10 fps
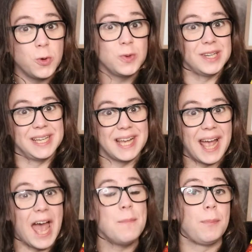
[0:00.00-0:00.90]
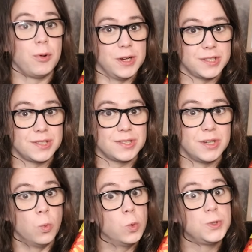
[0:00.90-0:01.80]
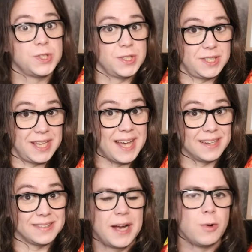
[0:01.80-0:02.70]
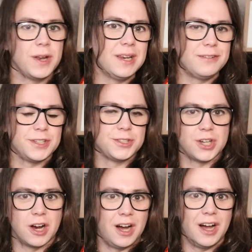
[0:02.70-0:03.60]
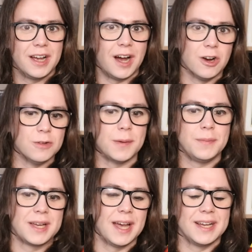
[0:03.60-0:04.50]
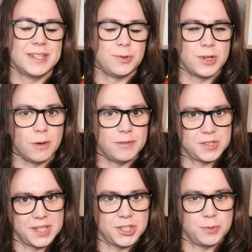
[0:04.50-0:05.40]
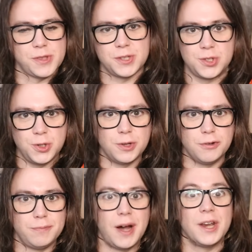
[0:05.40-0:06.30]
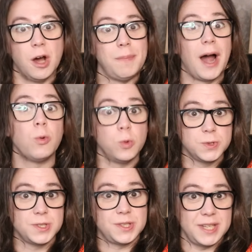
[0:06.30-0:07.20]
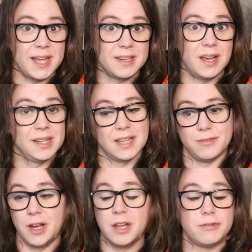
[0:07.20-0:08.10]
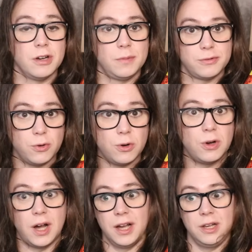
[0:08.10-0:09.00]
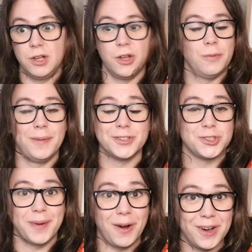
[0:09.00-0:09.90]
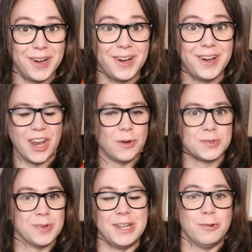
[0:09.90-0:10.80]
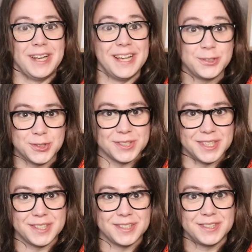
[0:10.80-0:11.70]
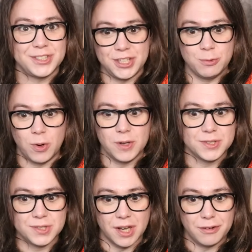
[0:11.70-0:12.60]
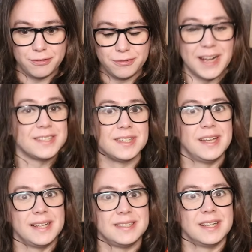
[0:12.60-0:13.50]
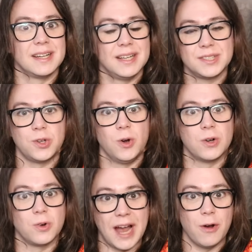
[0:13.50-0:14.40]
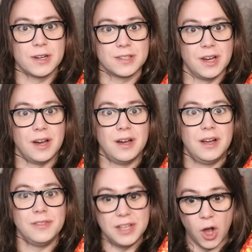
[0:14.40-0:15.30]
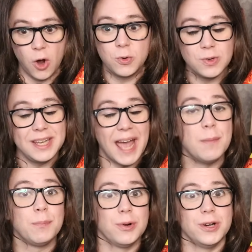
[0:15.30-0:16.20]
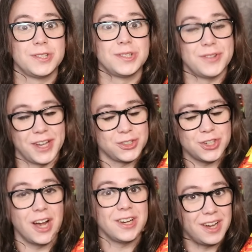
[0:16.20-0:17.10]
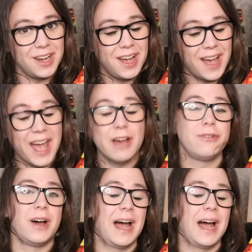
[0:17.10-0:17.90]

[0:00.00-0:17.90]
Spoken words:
only empress, Wu Zetian. Back when I lived in Shanghai, I remember getting into a conversation with a student of mine about Wu Zetian. I'd never heard of her before, I learned a bunch about her, and I was really, really interested. She was a fascinating historical character, the only empress that China ever